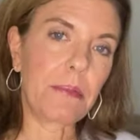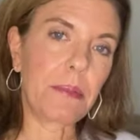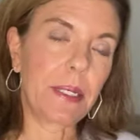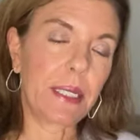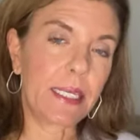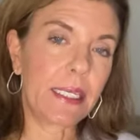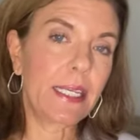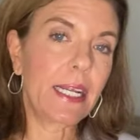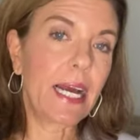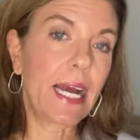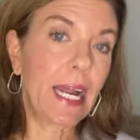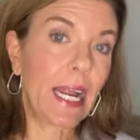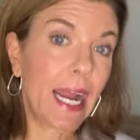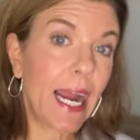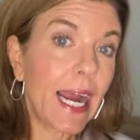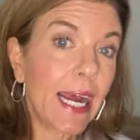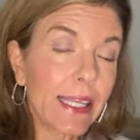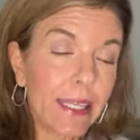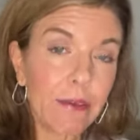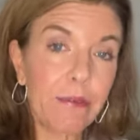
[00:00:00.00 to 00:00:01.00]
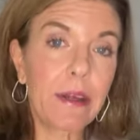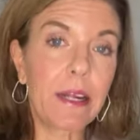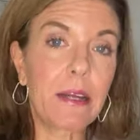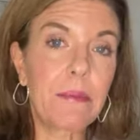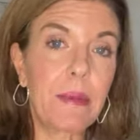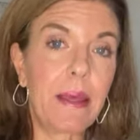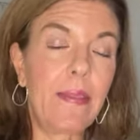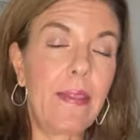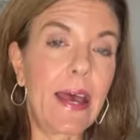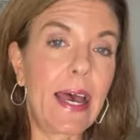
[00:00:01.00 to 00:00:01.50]
but I highly
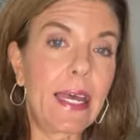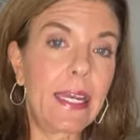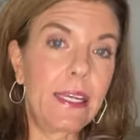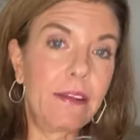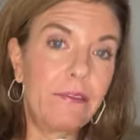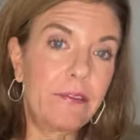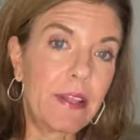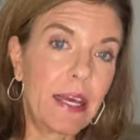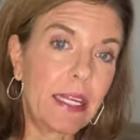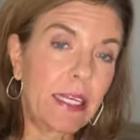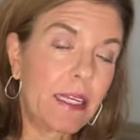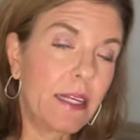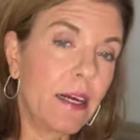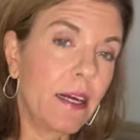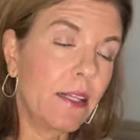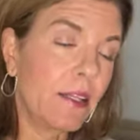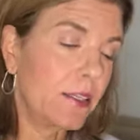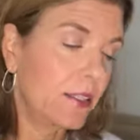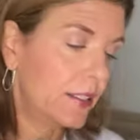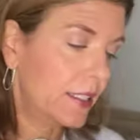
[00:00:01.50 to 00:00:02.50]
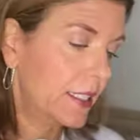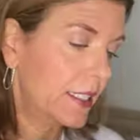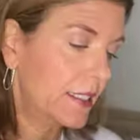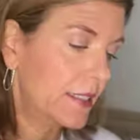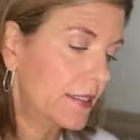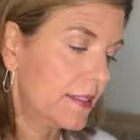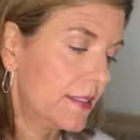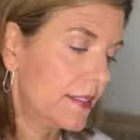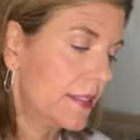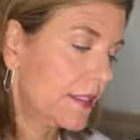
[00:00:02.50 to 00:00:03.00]
recommend that if that color
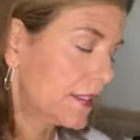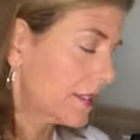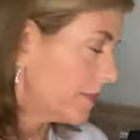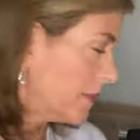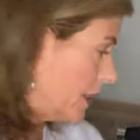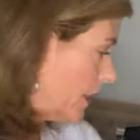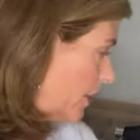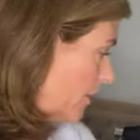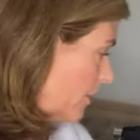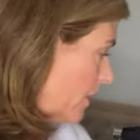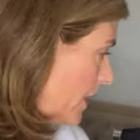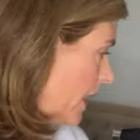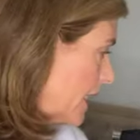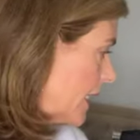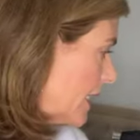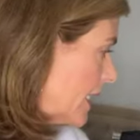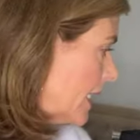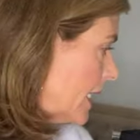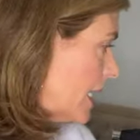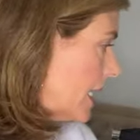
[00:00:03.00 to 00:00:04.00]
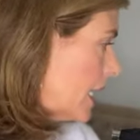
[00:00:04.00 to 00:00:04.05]
is something you like.